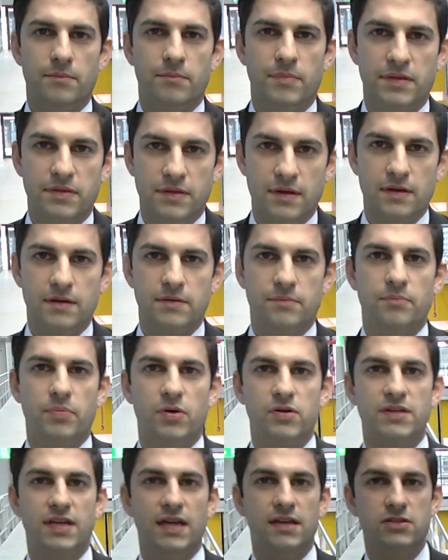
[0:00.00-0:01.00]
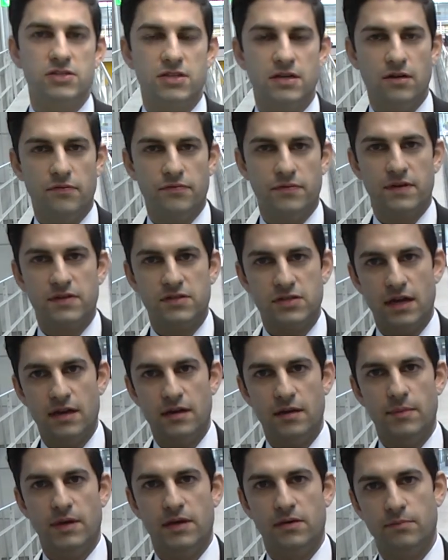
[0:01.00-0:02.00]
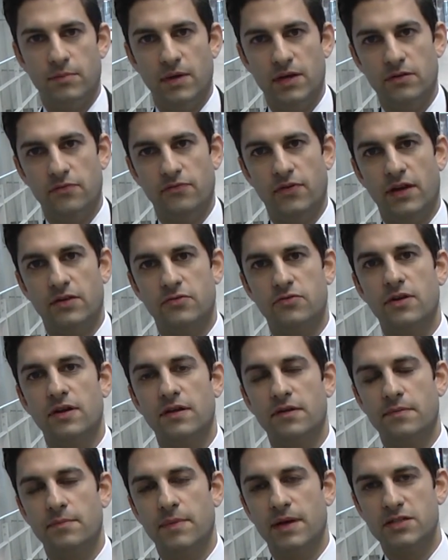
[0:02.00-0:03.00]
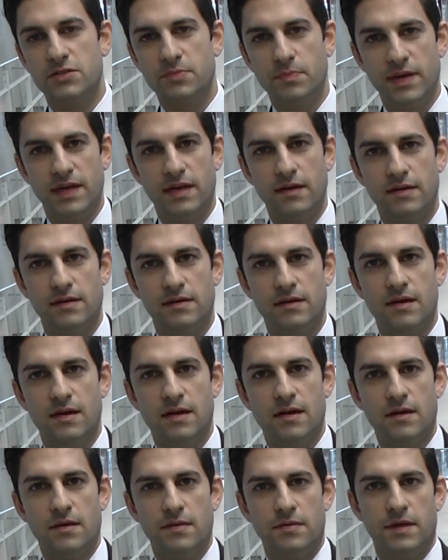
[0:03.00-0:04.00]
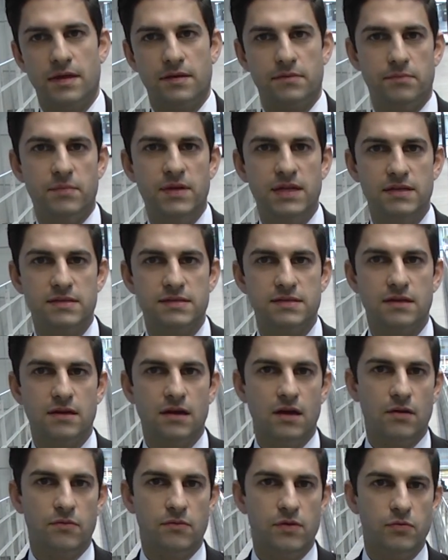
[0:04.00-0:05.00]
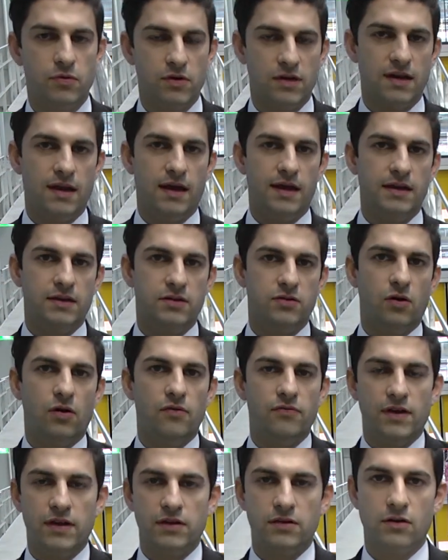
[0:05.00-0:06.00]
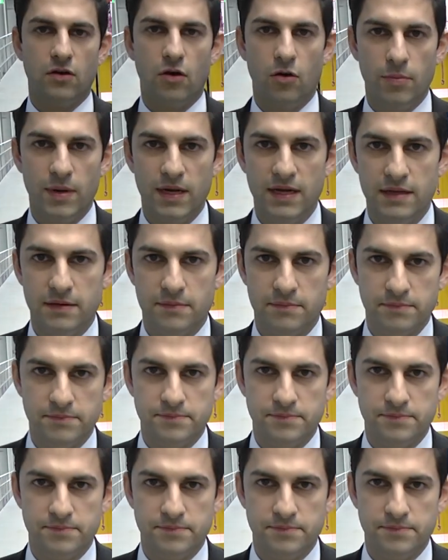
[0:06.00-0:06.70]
But the potential of the China manufacturing is much bigger. That means we would like to offer it globally.